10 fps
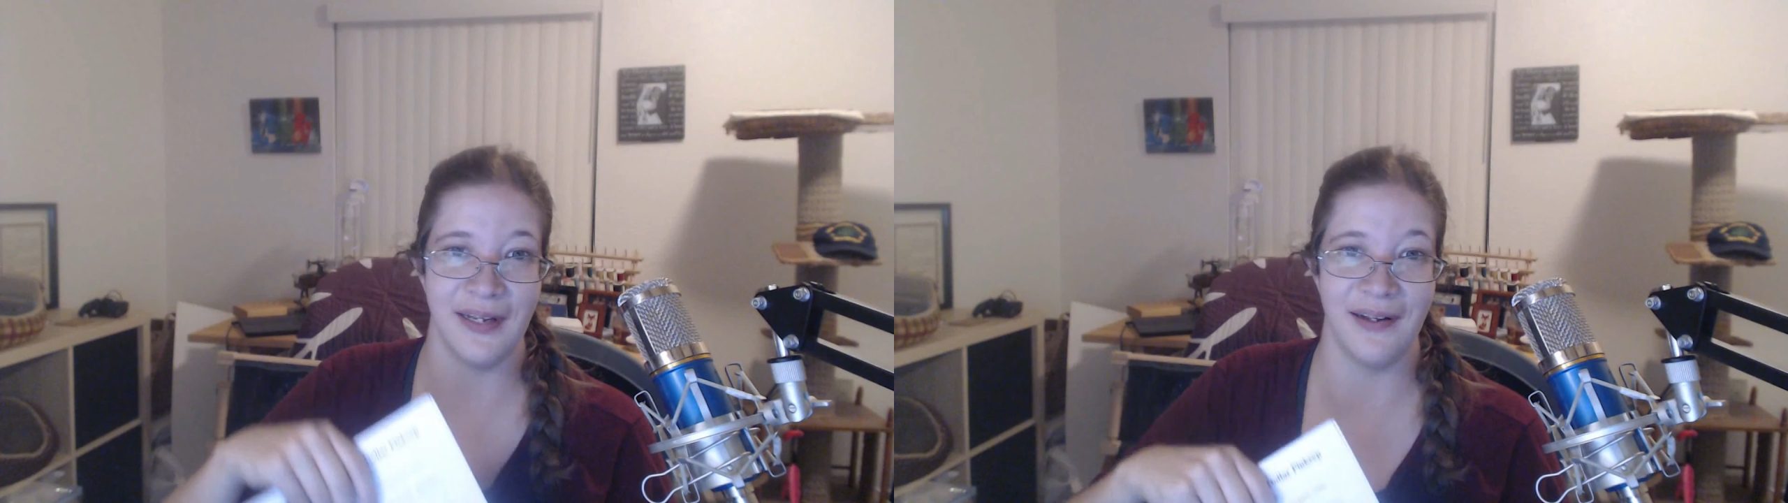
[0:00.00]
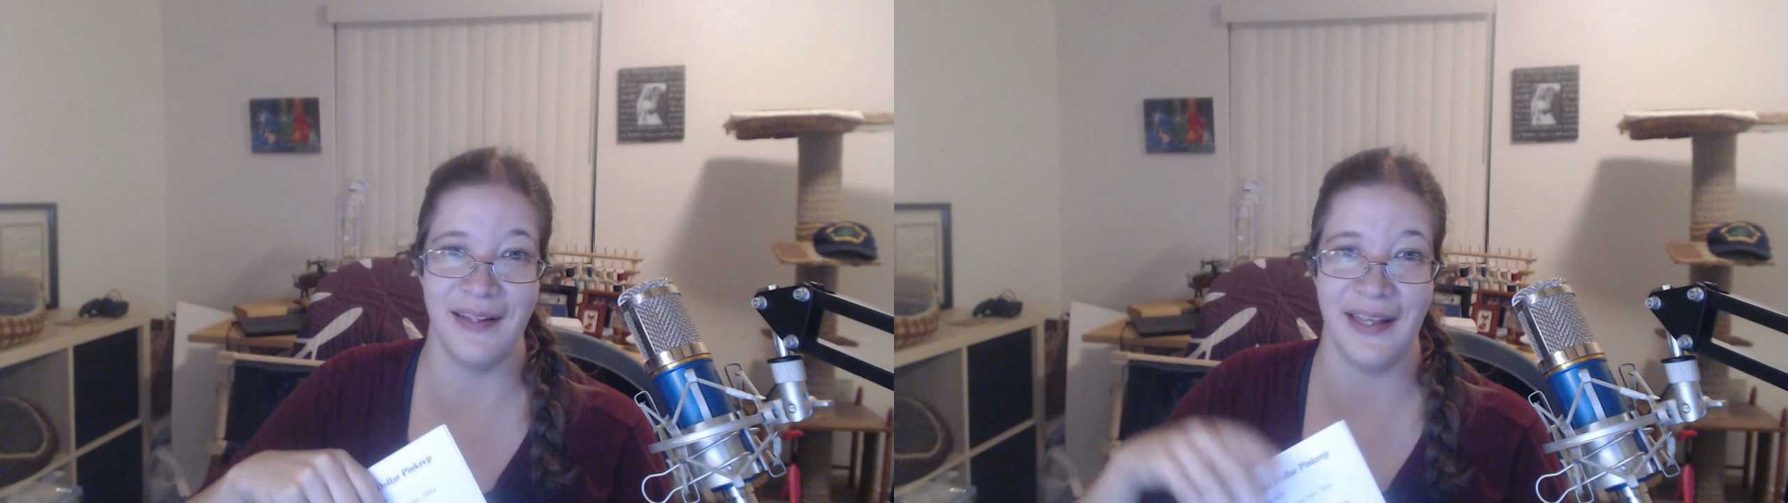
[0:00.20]

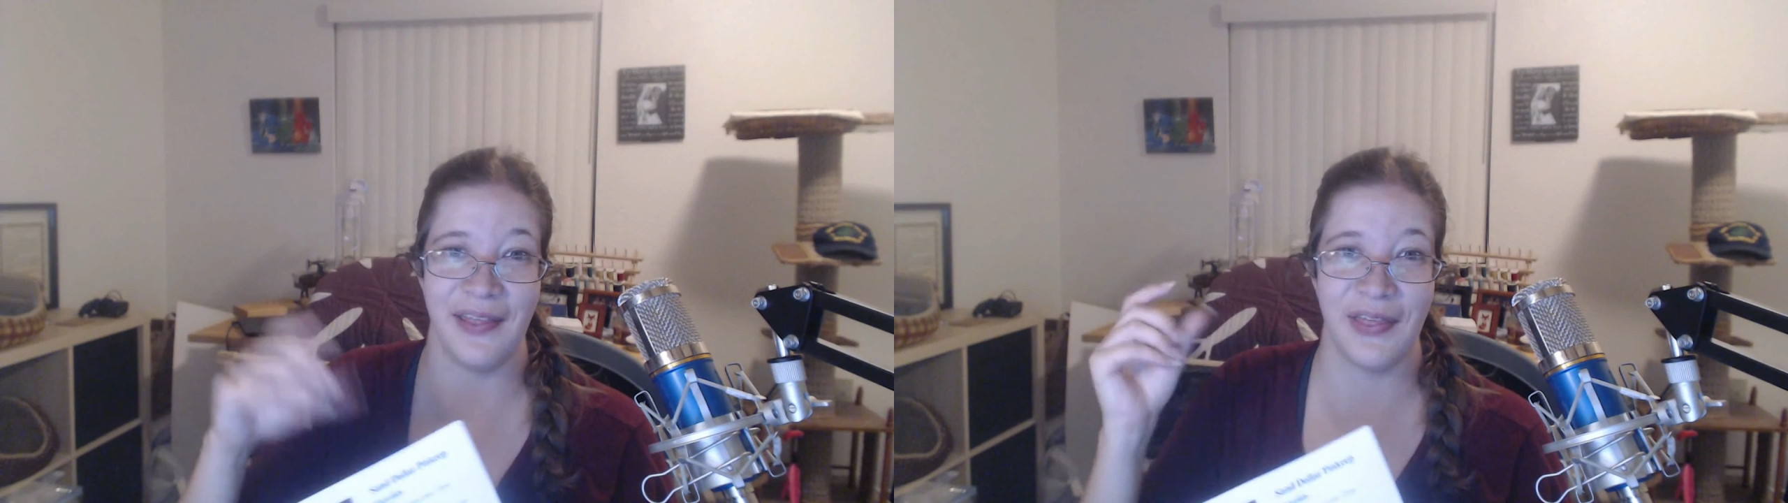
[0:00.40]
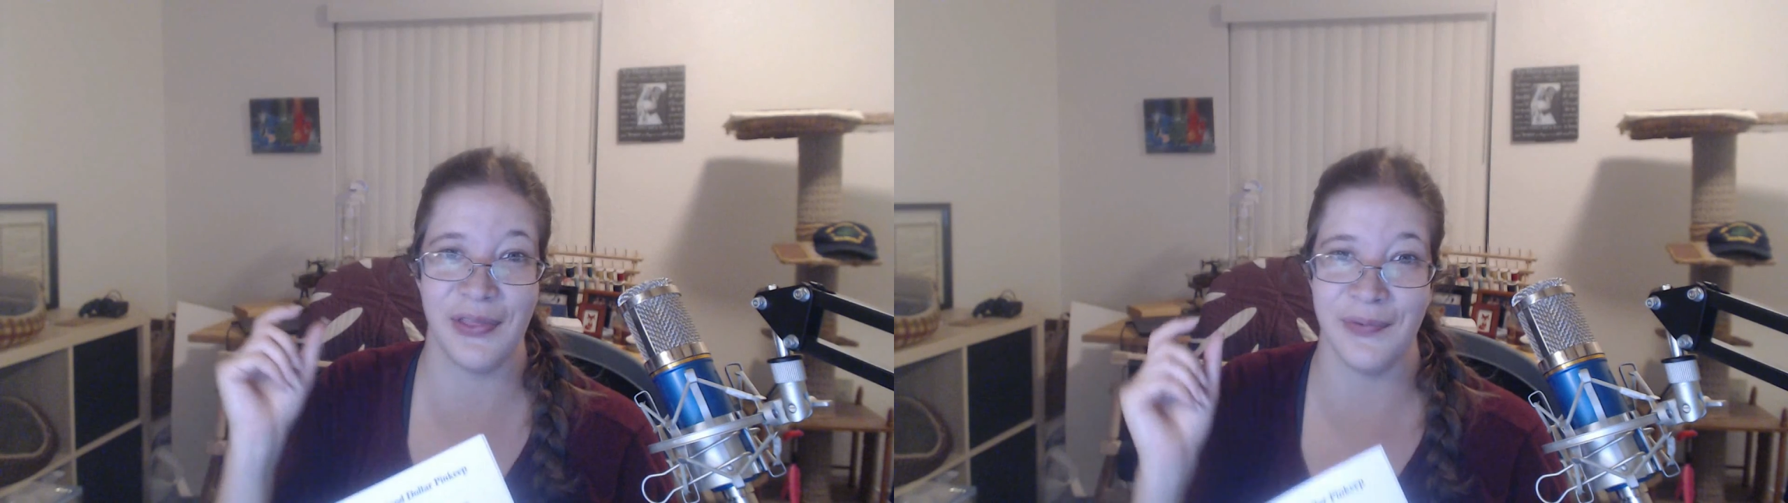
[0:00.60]
like
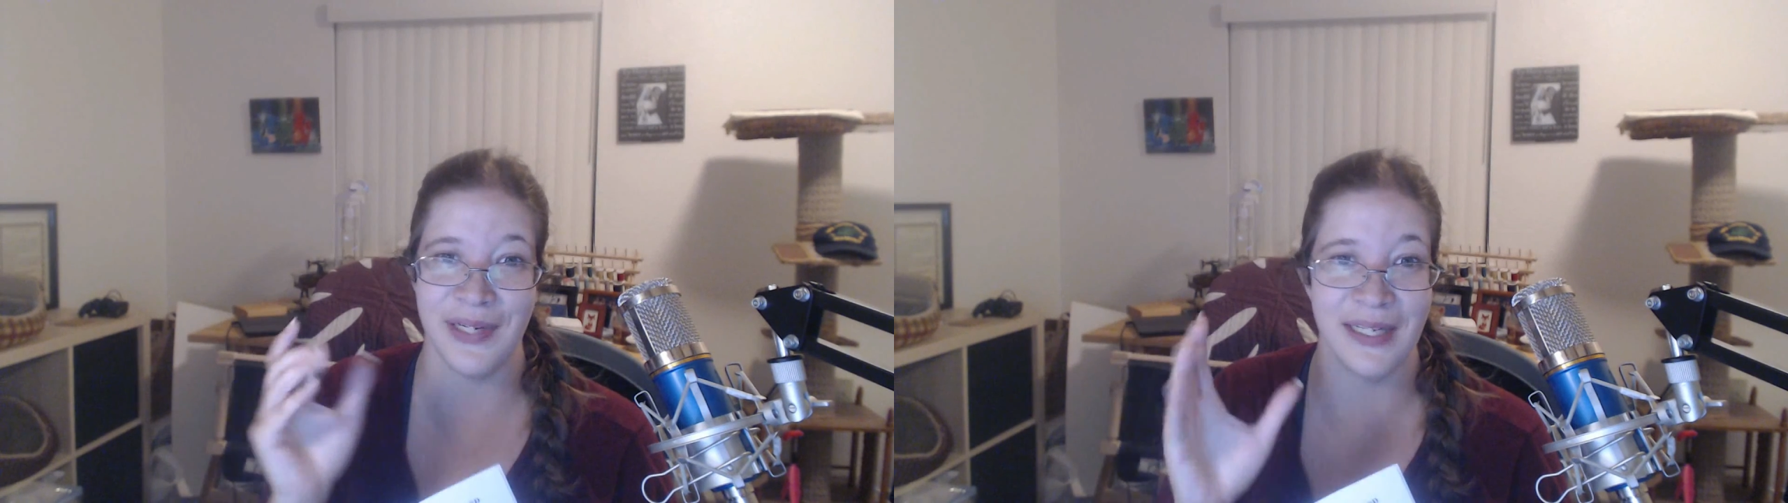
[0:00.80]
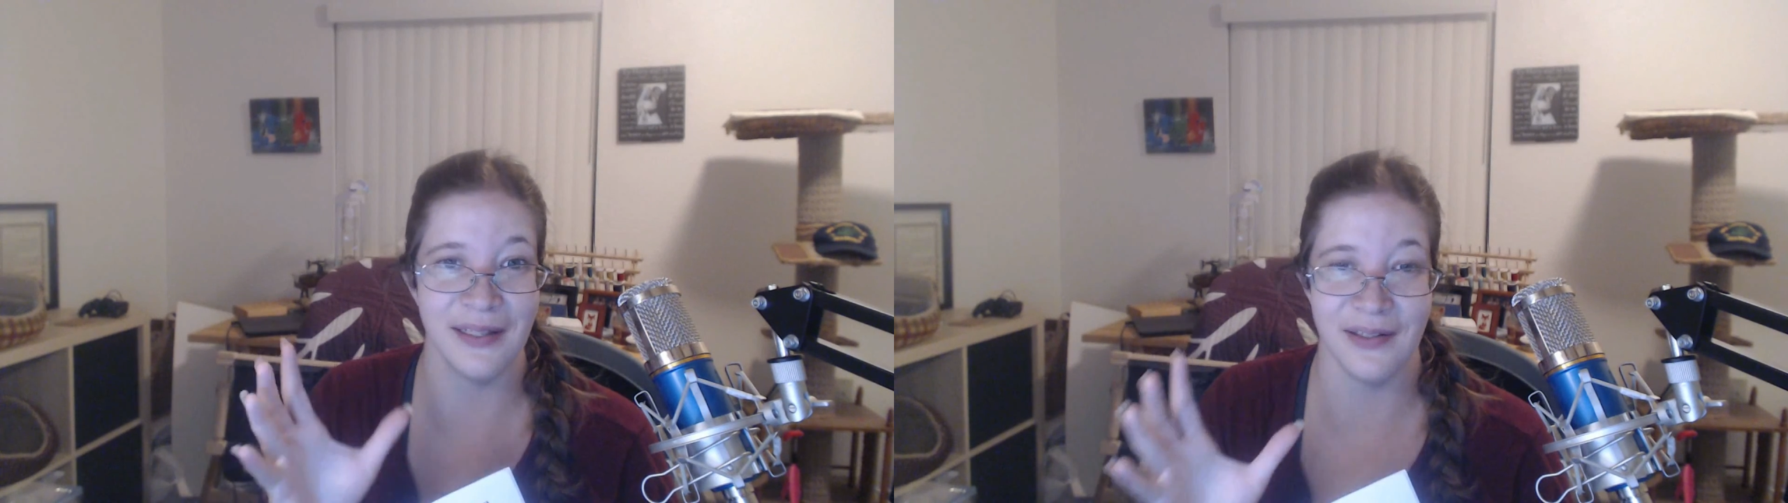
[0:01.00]

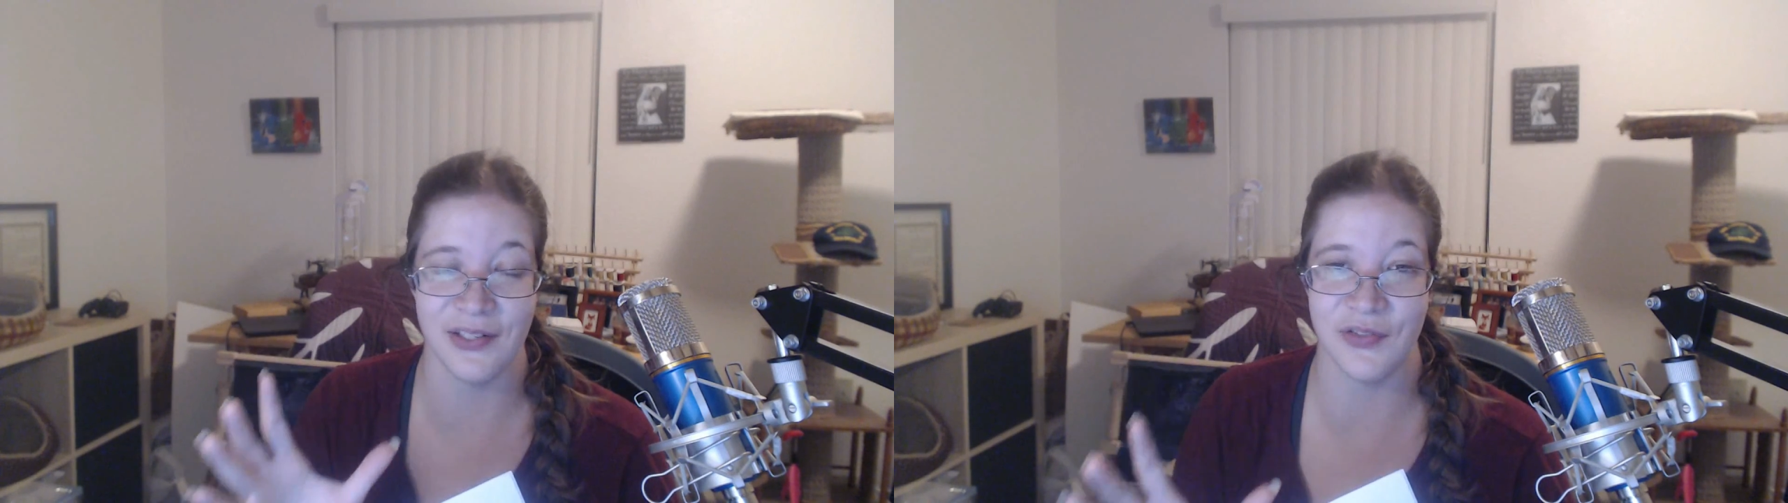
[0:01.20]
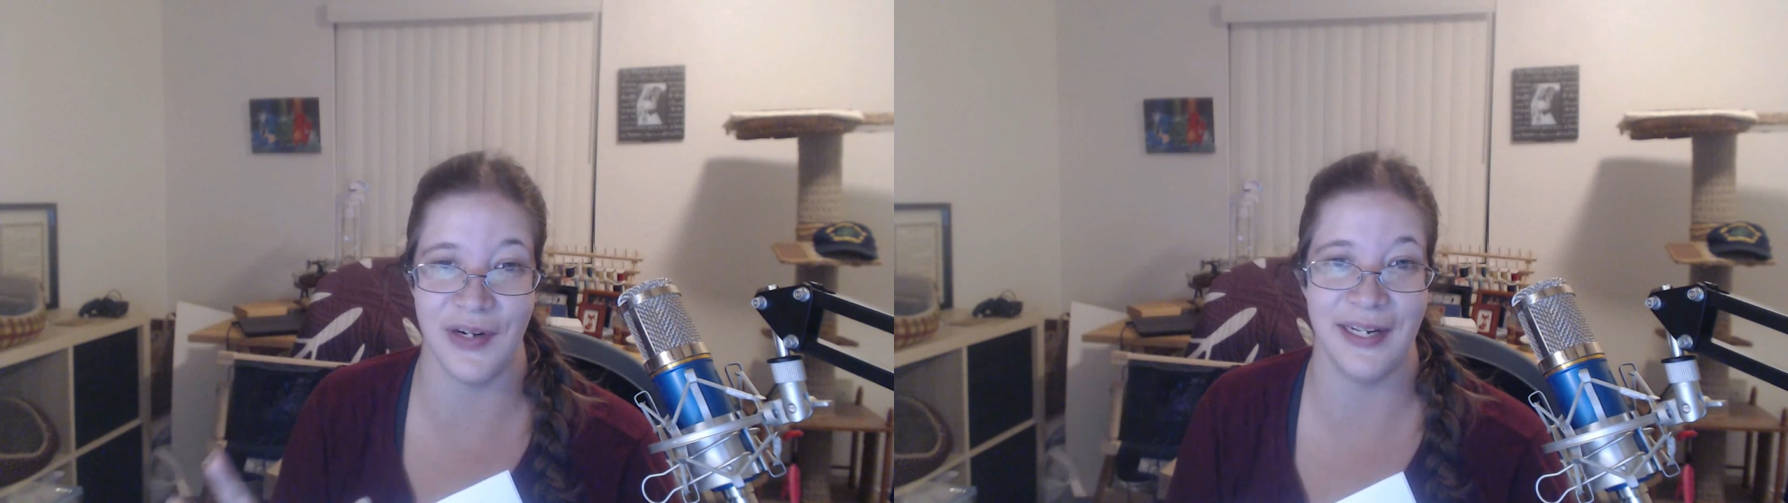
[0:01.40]
3 little
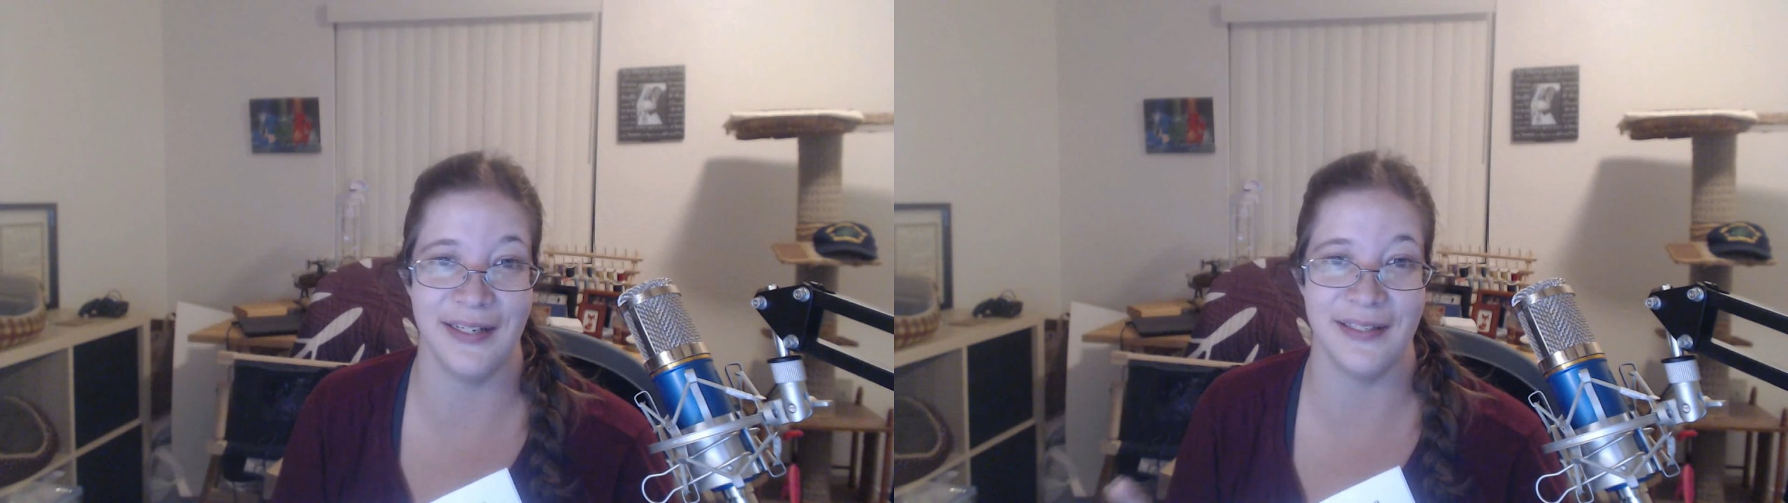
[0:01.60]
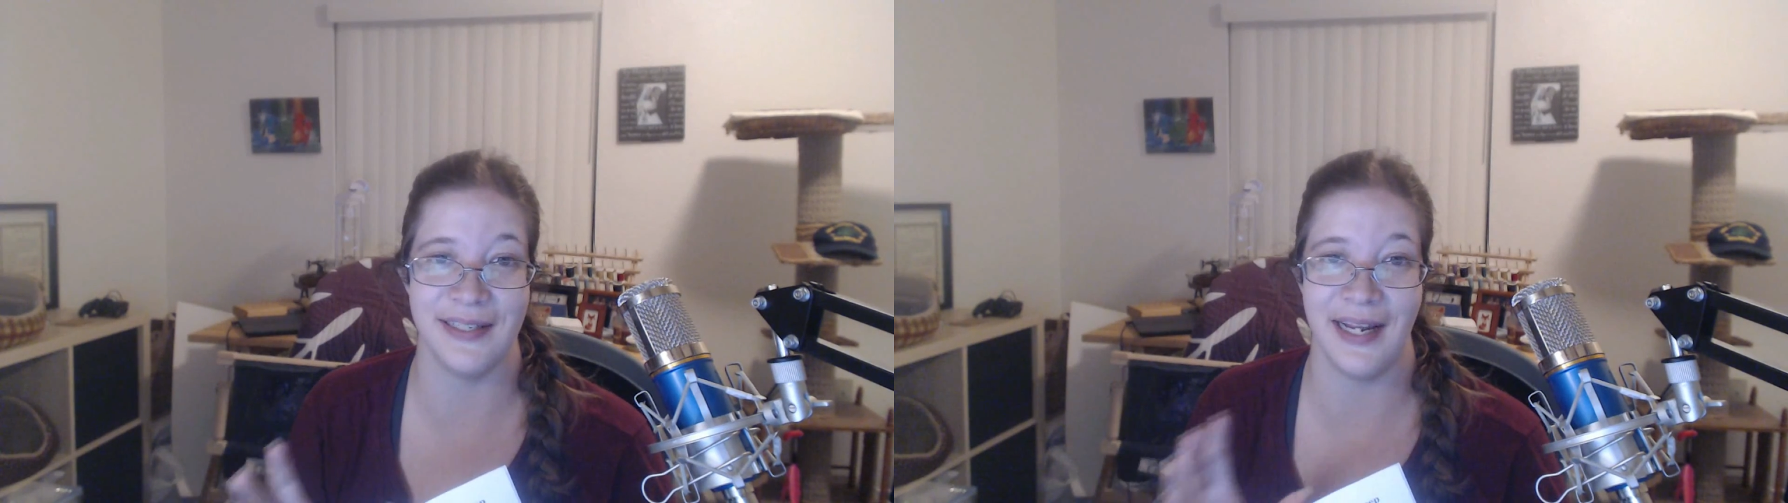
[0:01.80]
strands